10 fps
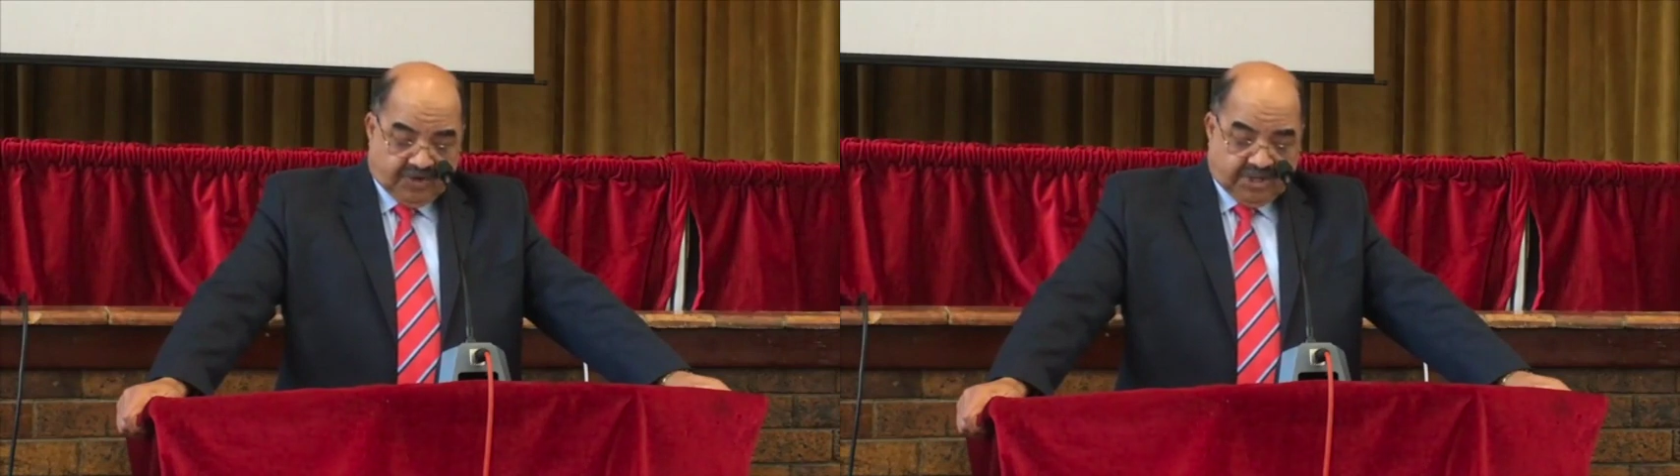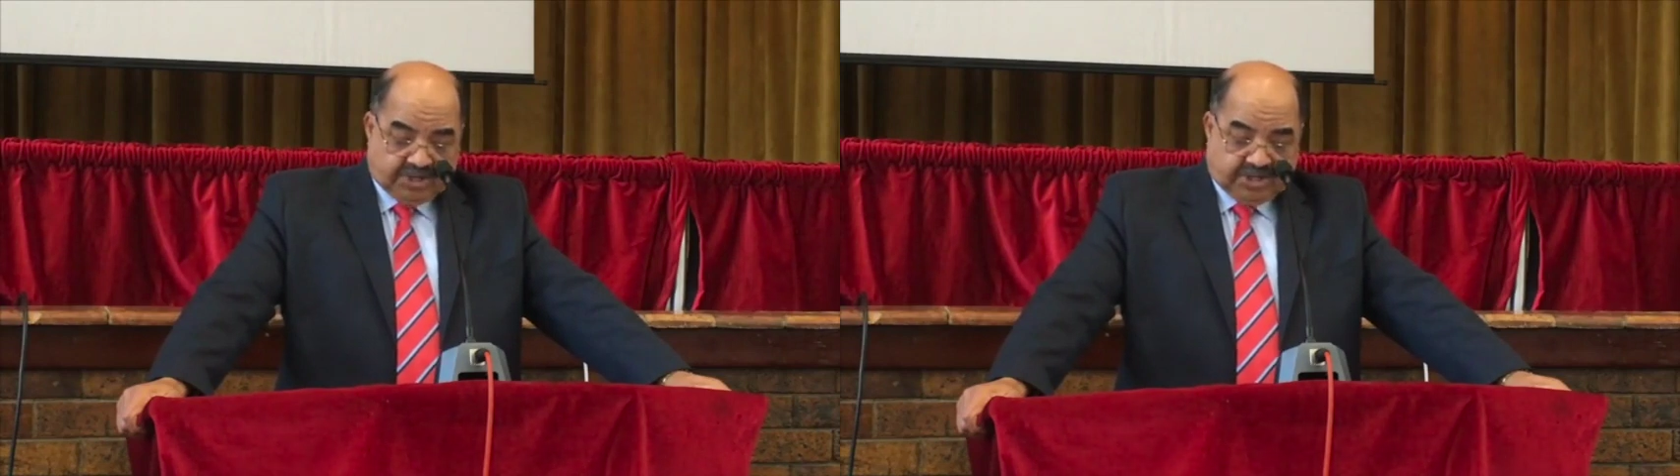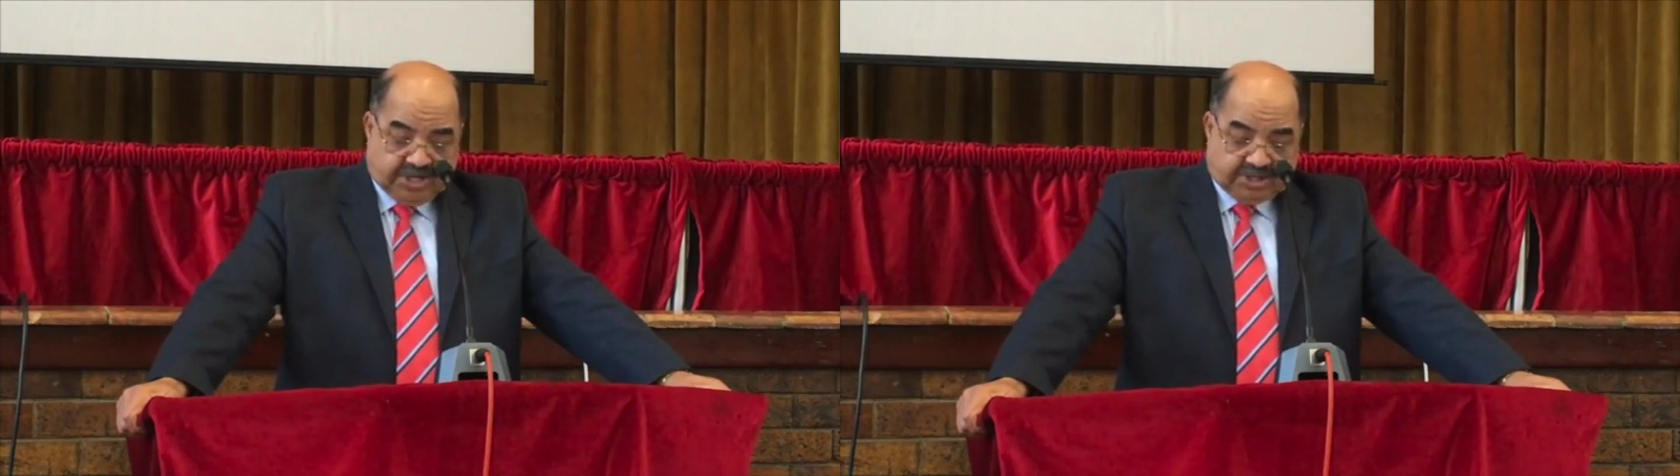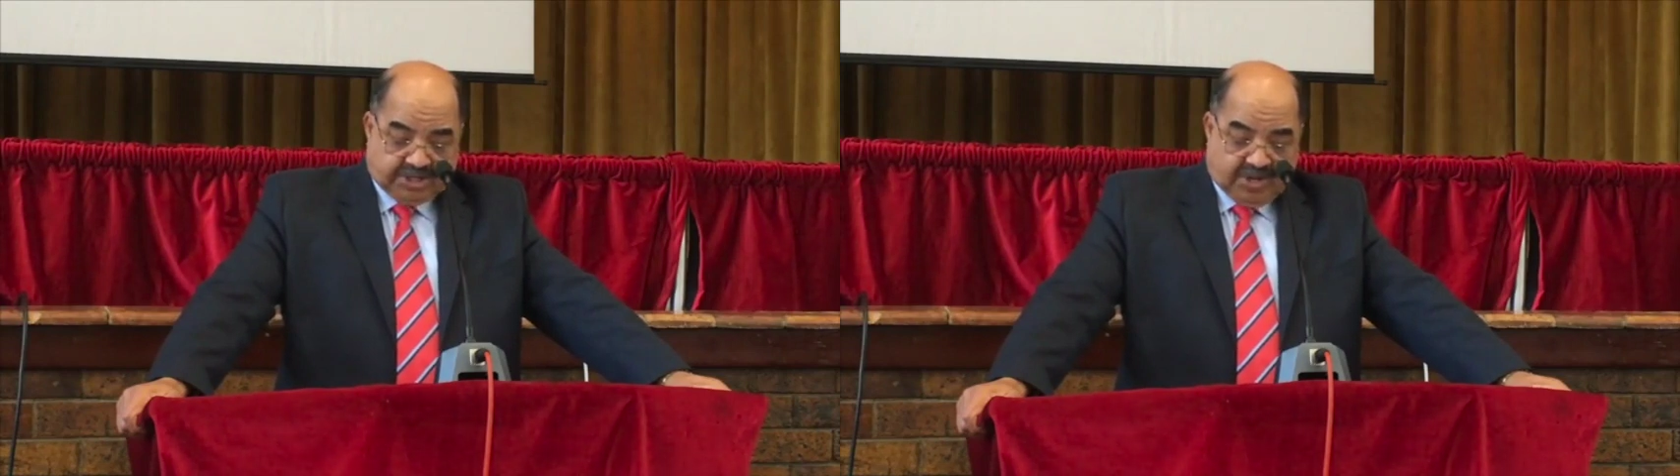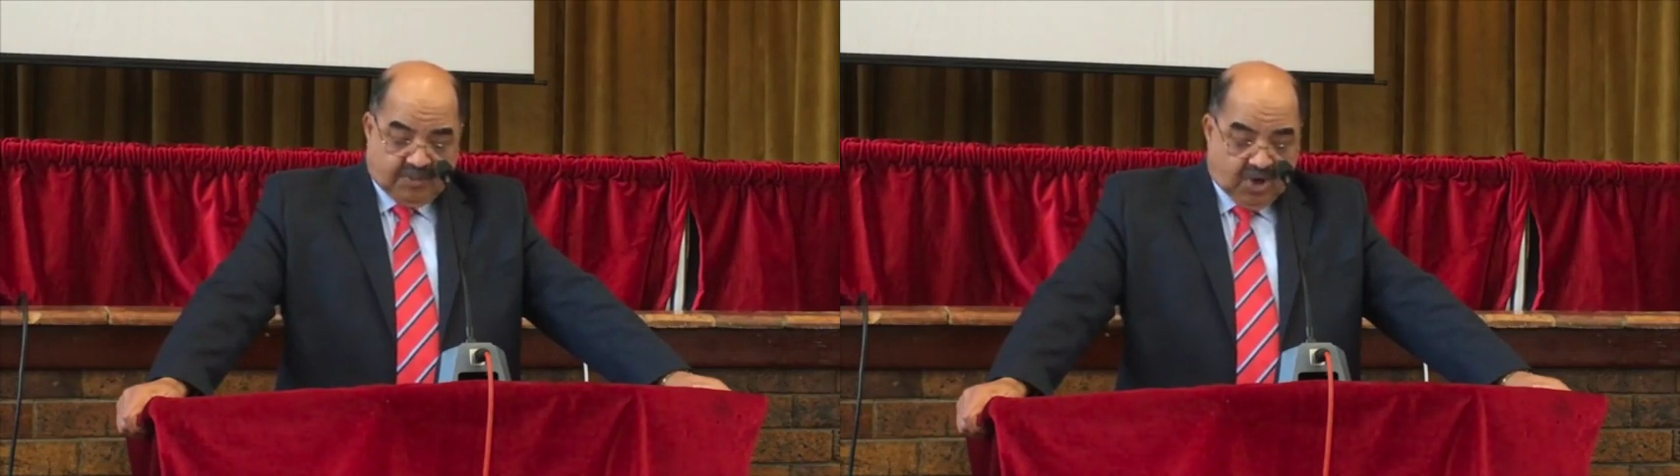versed as
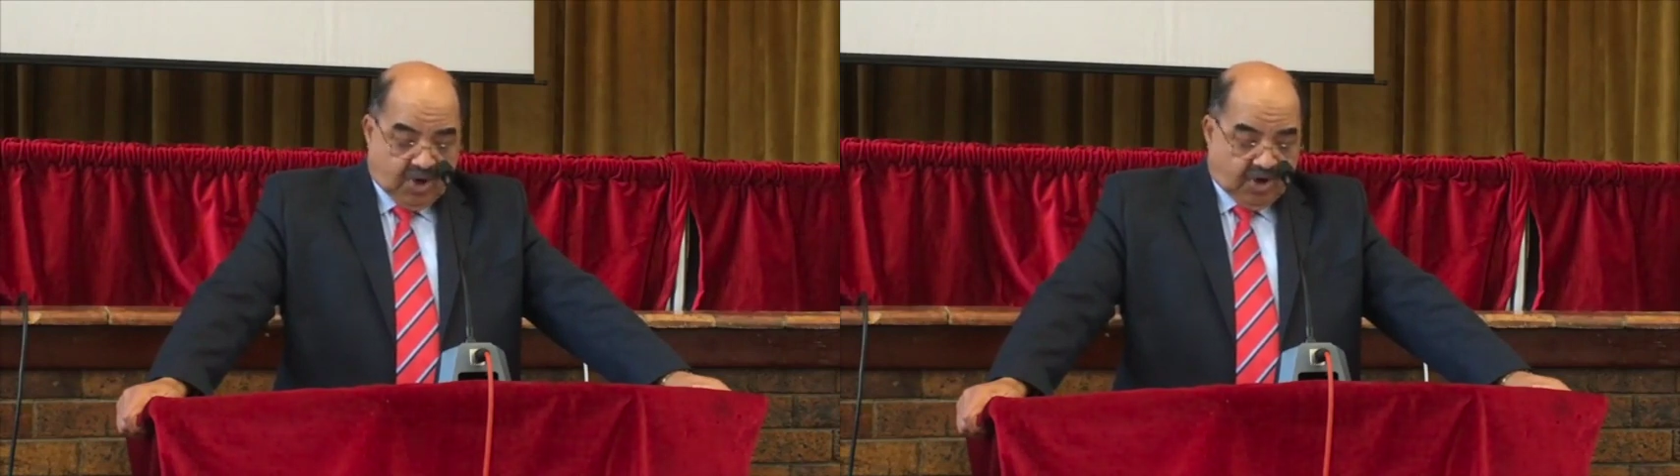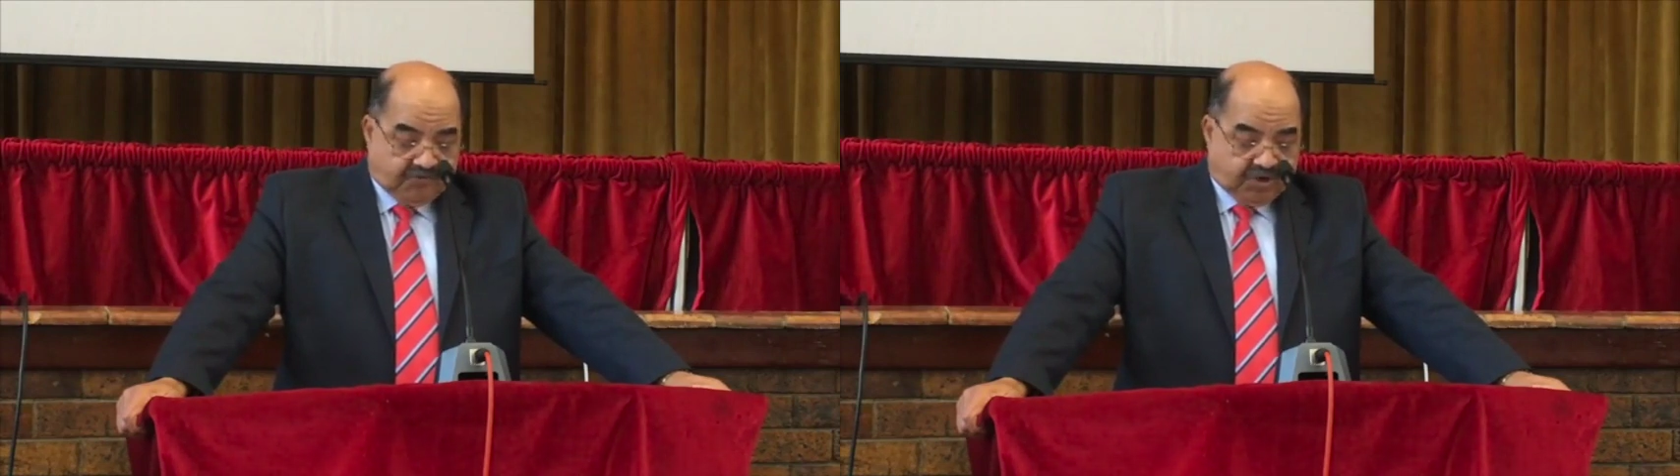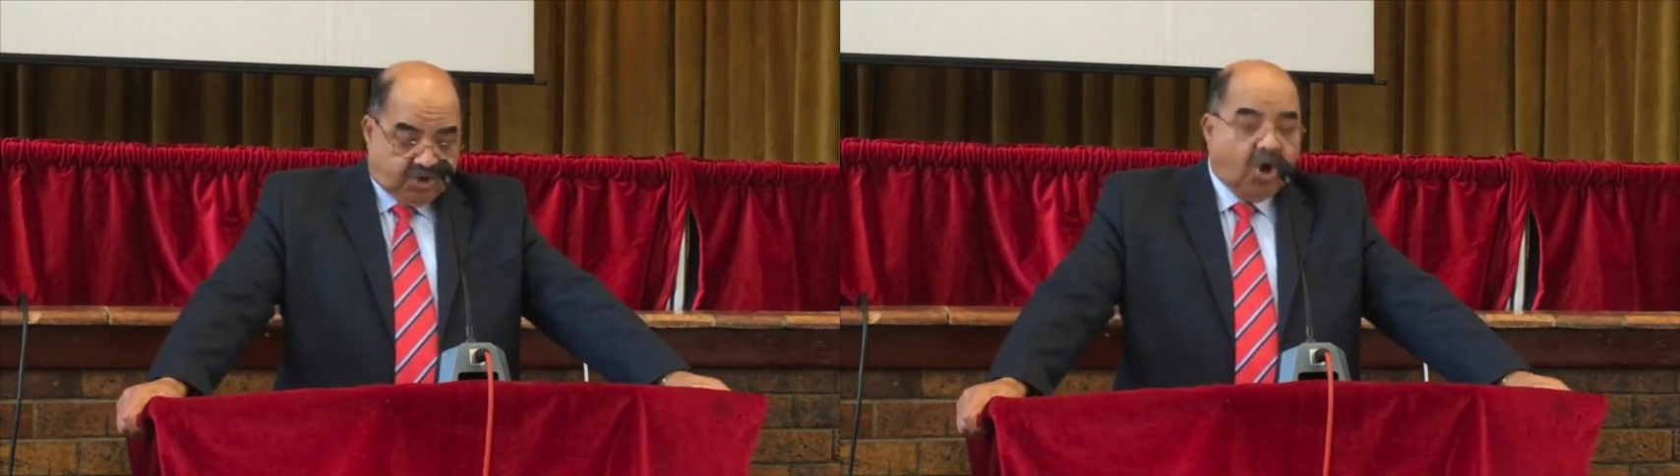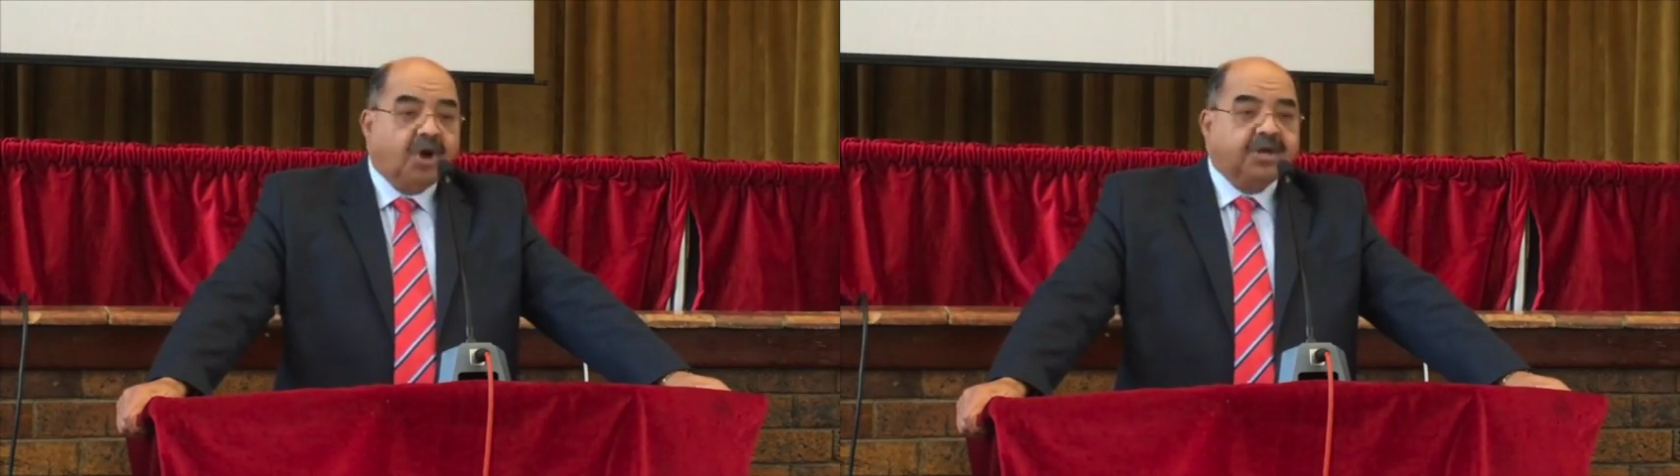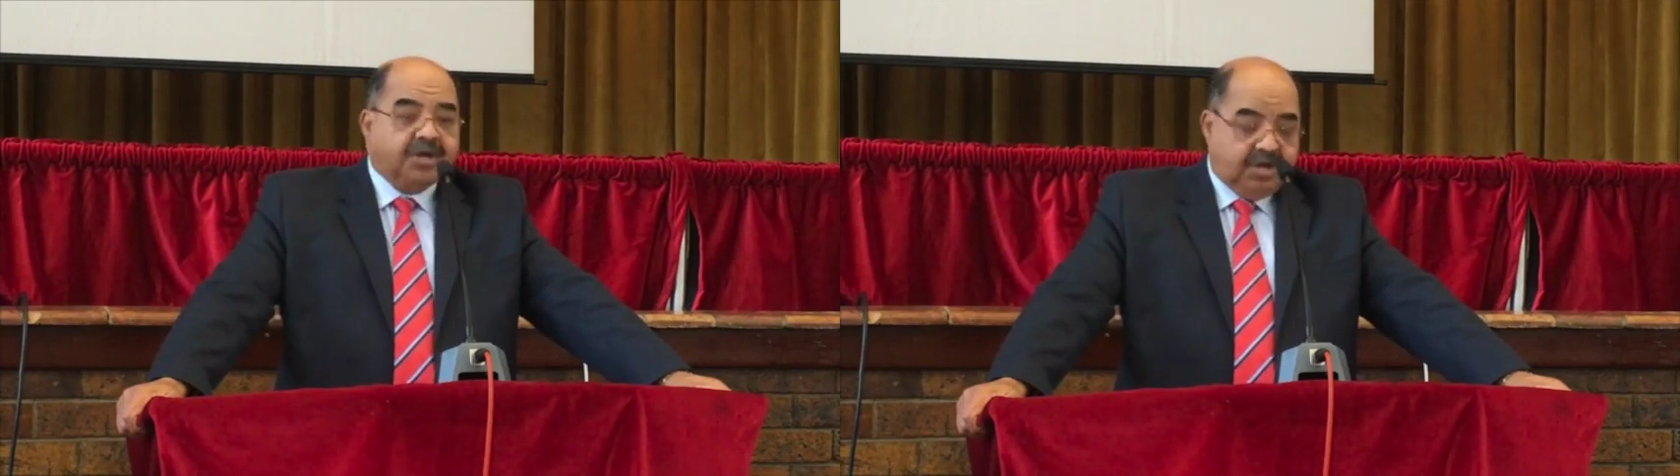some of their
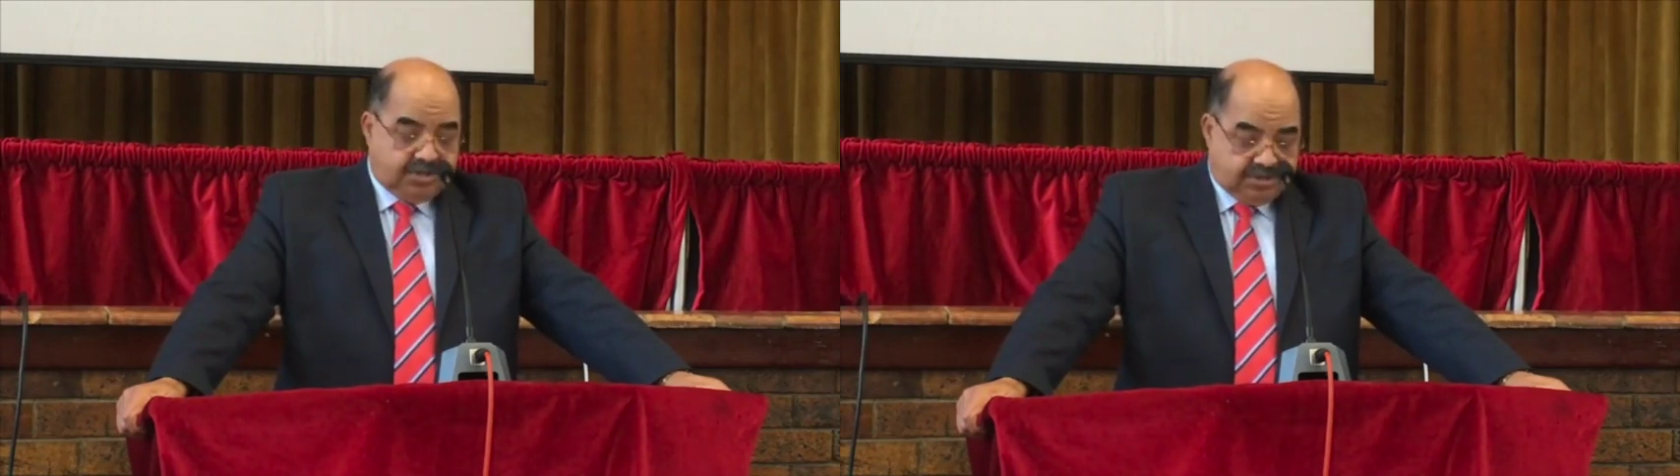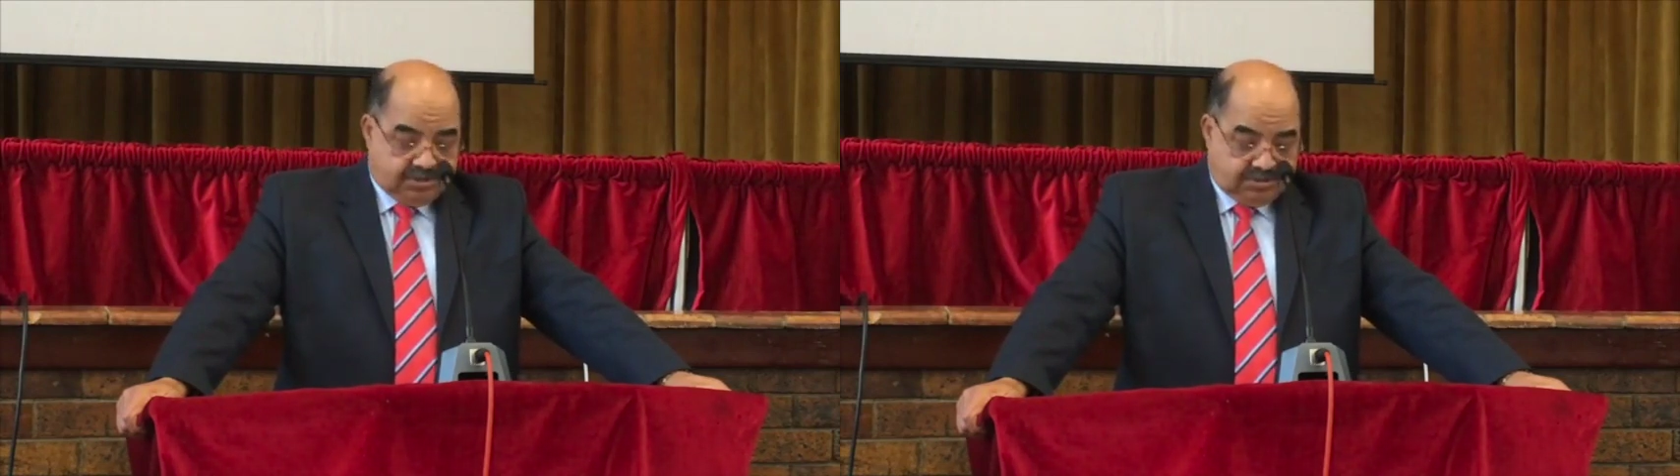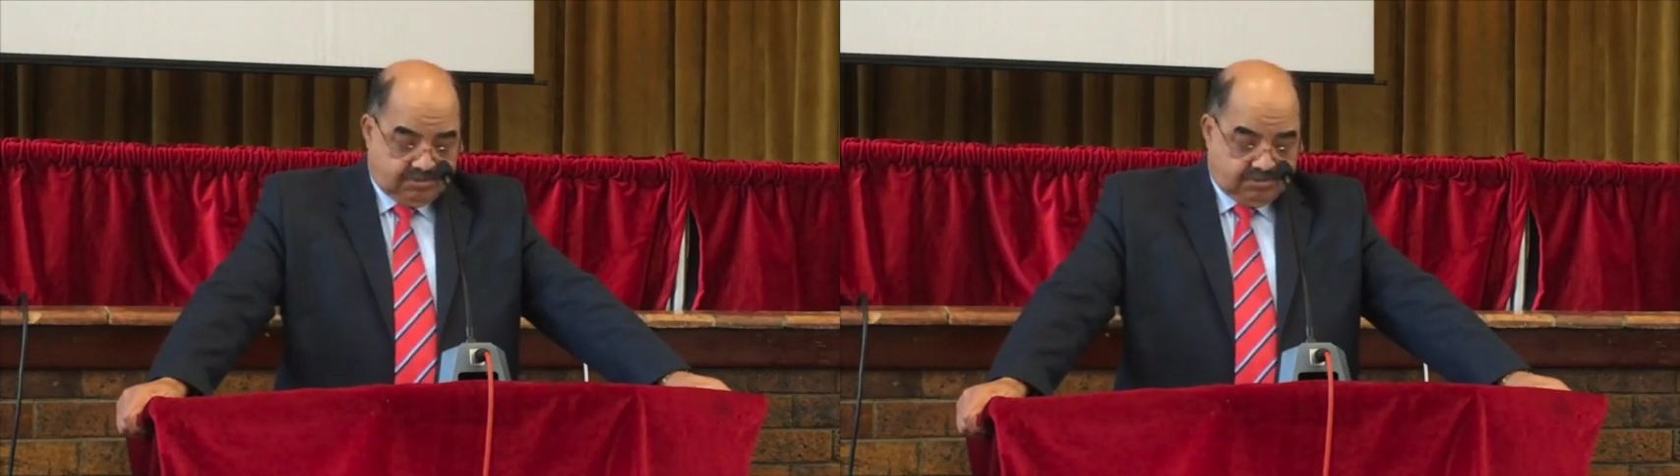congregants.